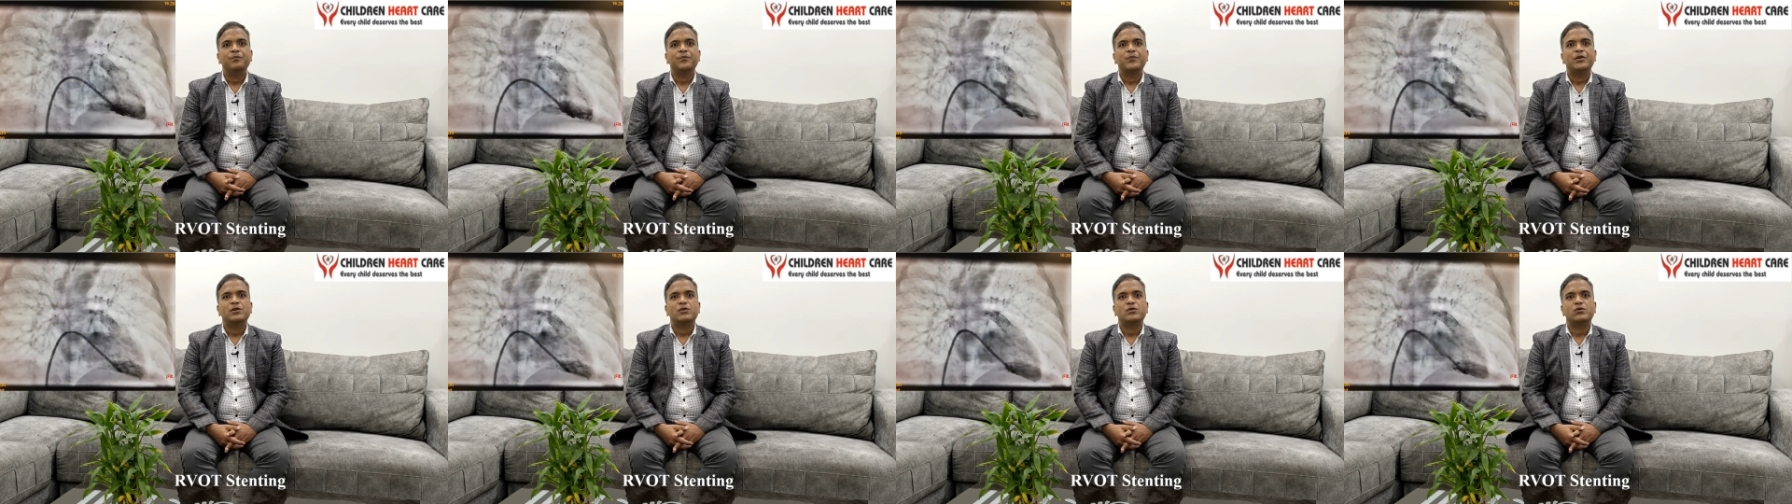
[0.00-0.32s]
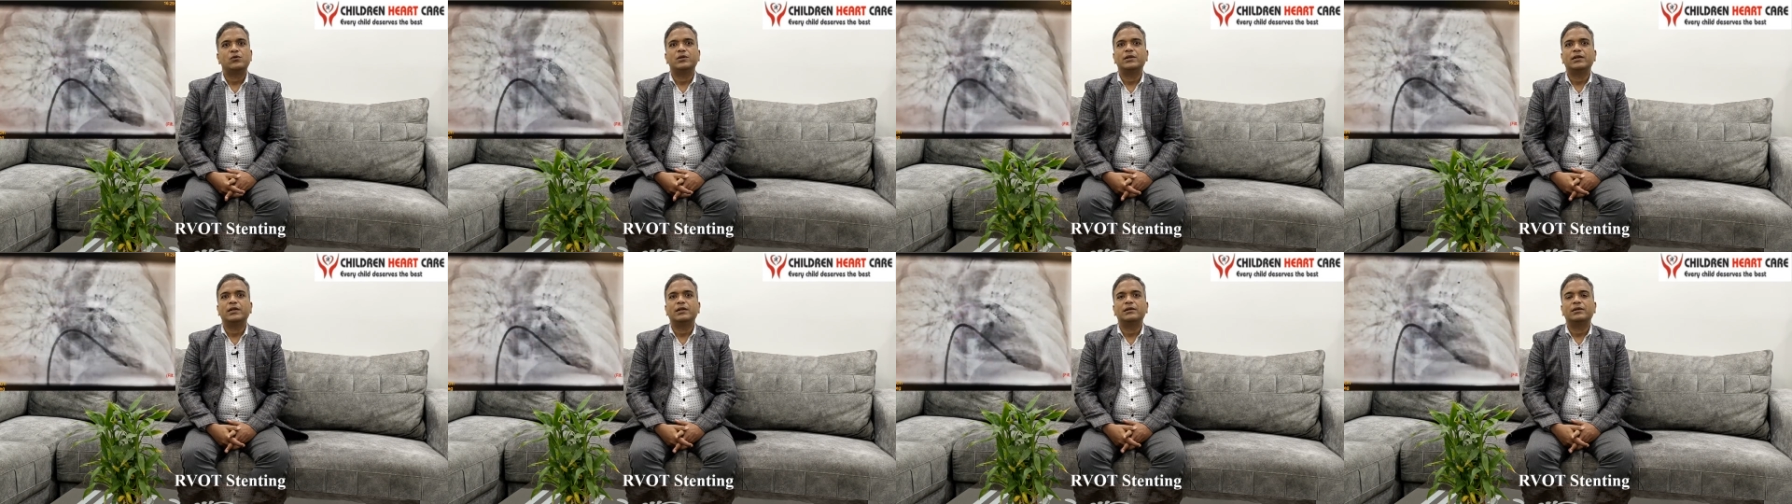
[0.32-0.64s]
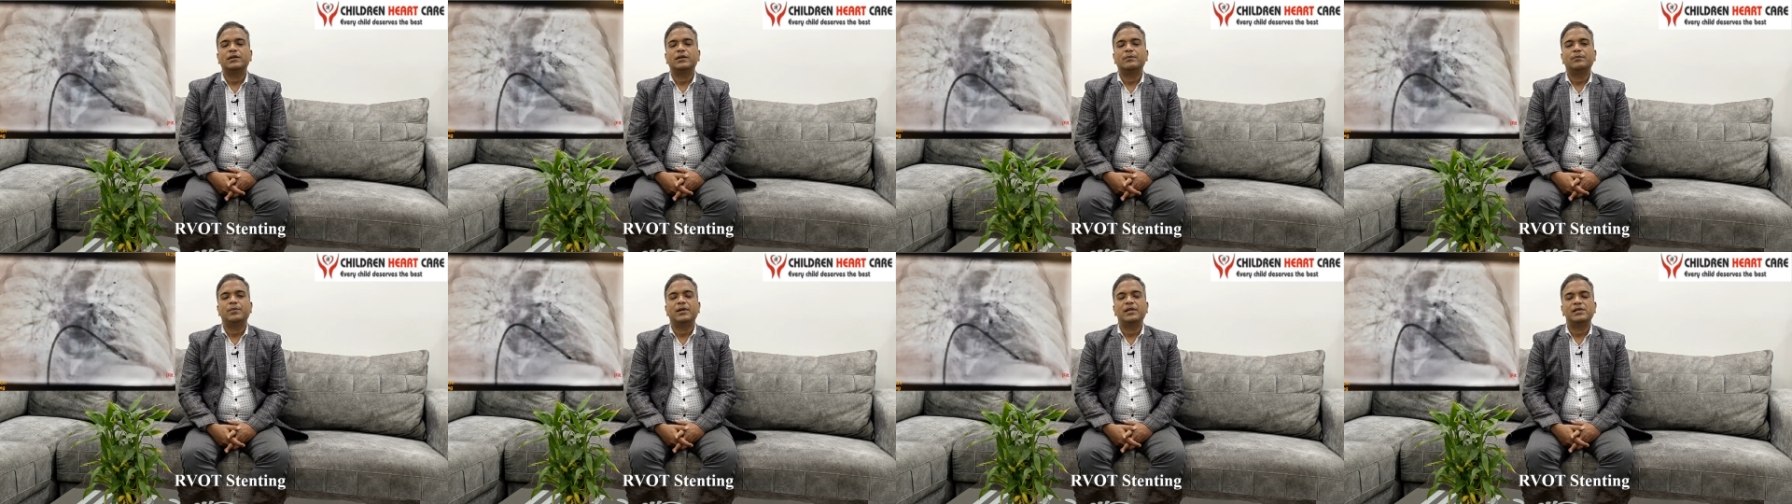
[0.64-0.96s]
so that
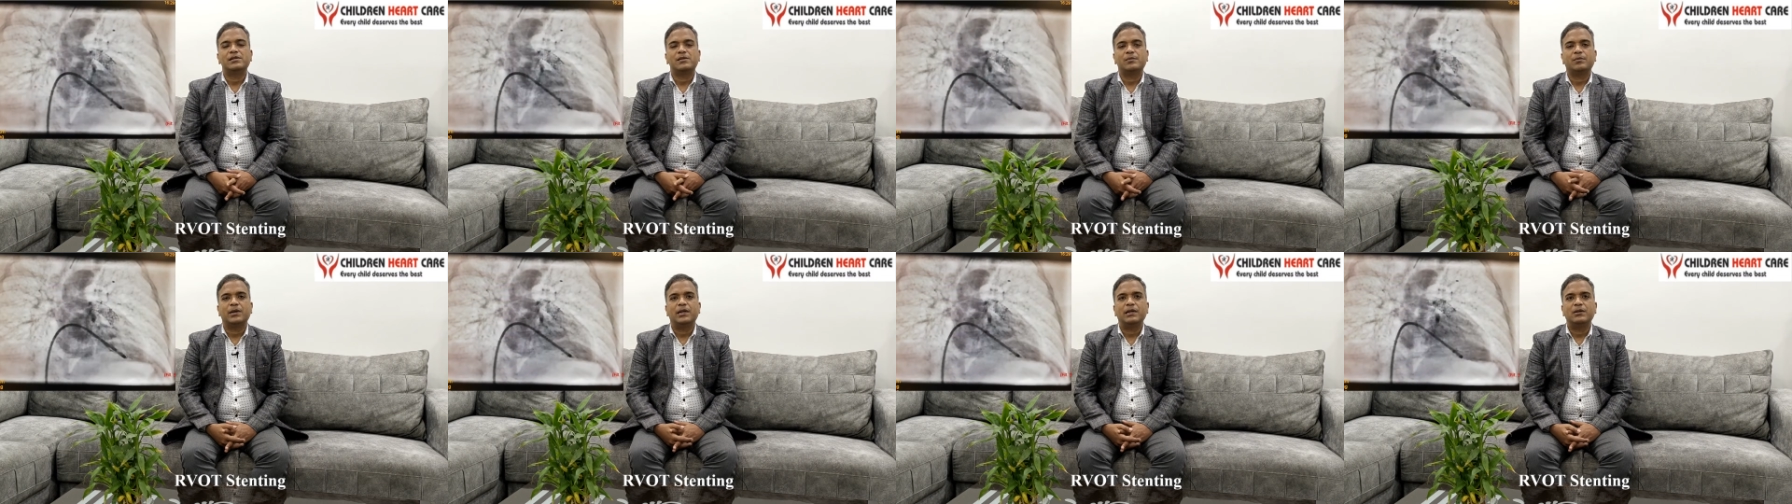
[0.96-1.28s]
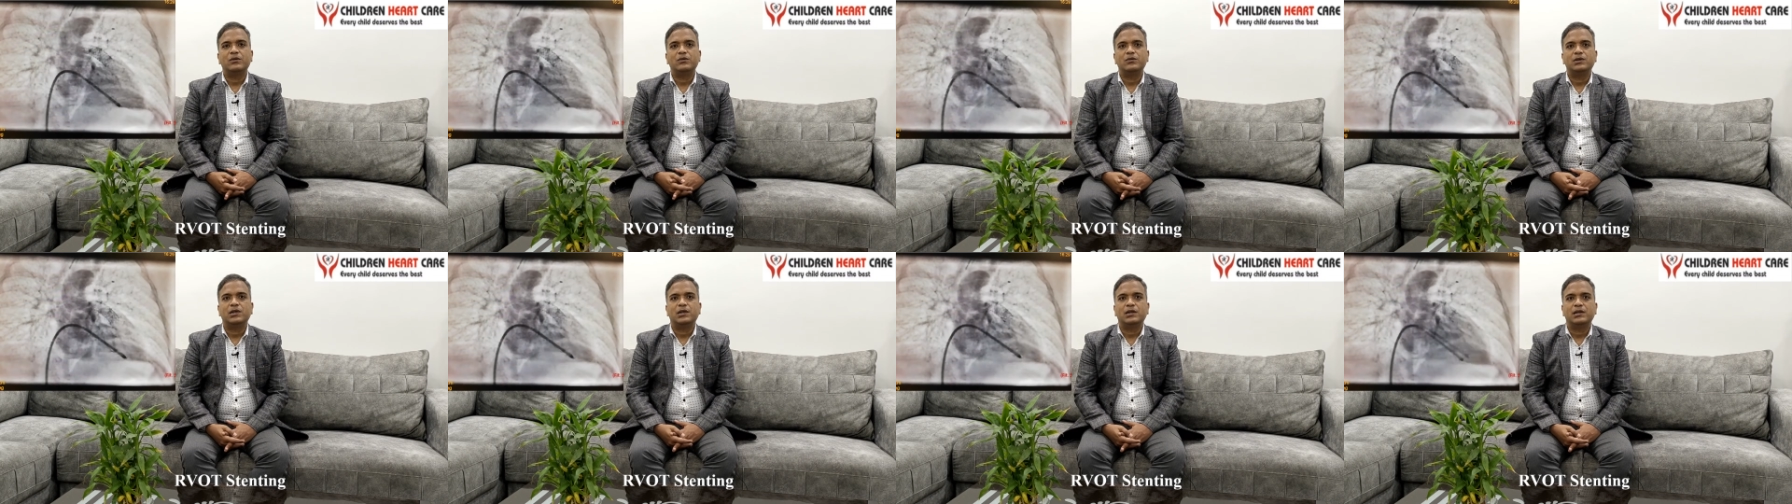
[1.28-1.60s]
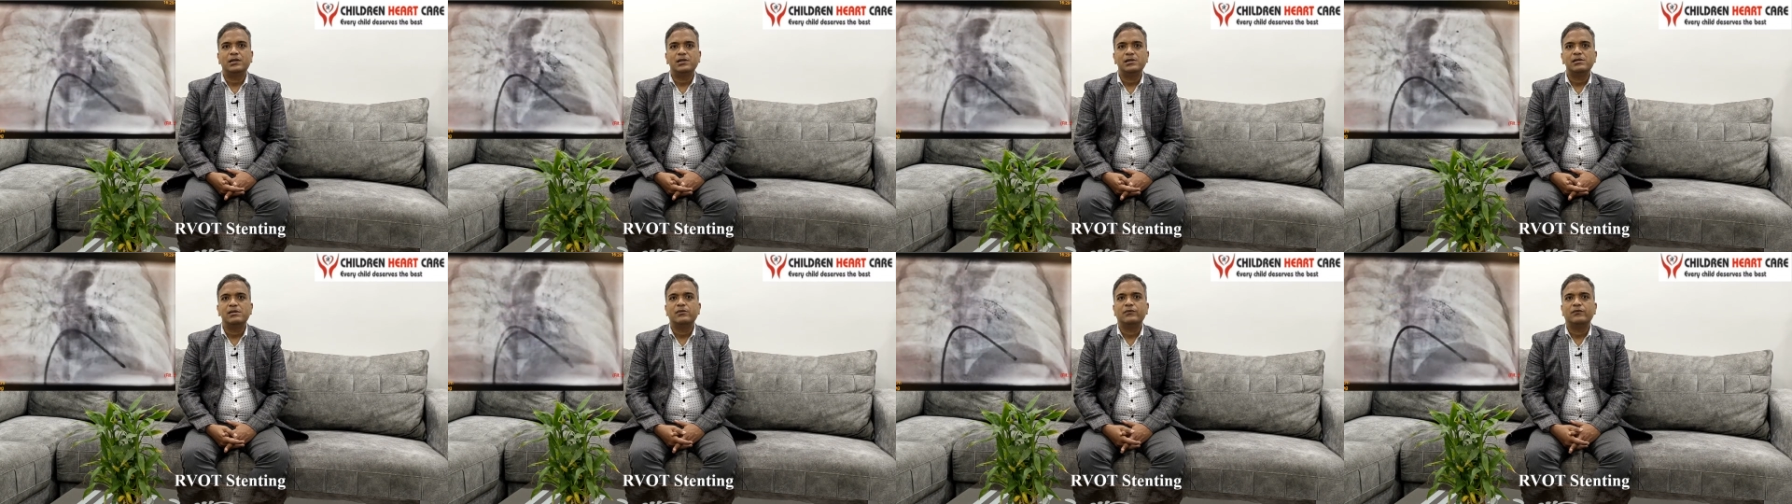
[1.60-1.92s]
the blood supply to the
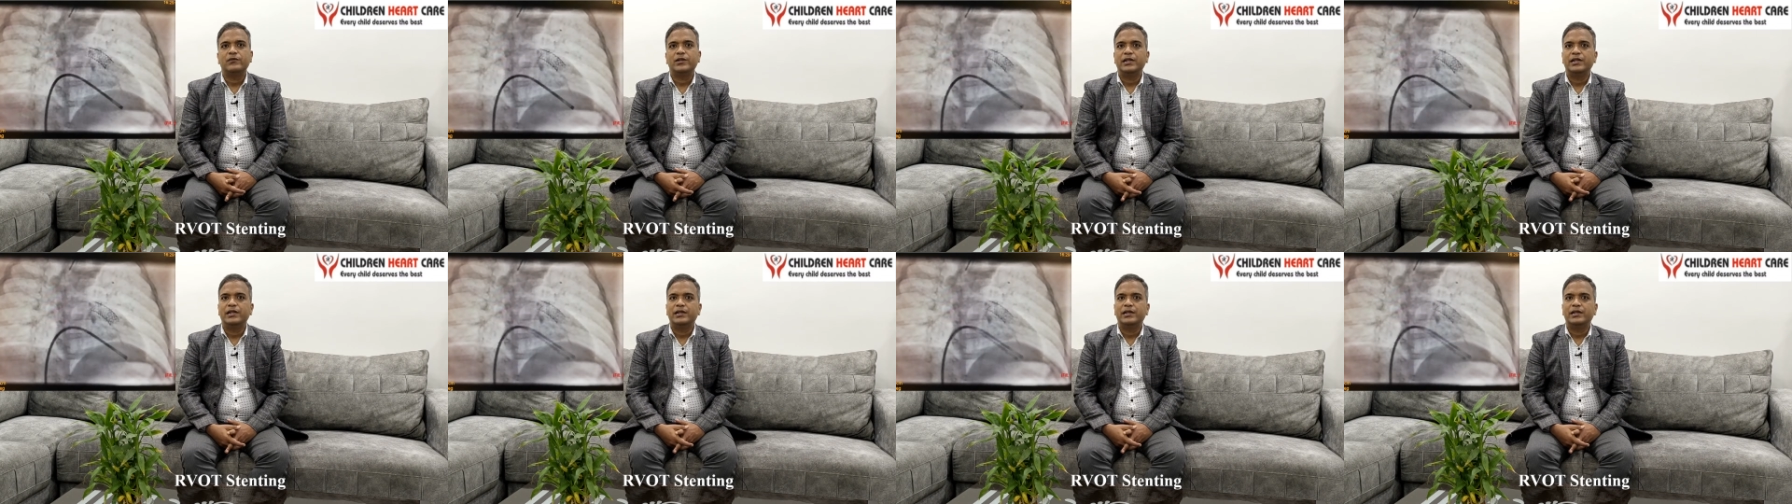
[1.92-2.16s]
lungs will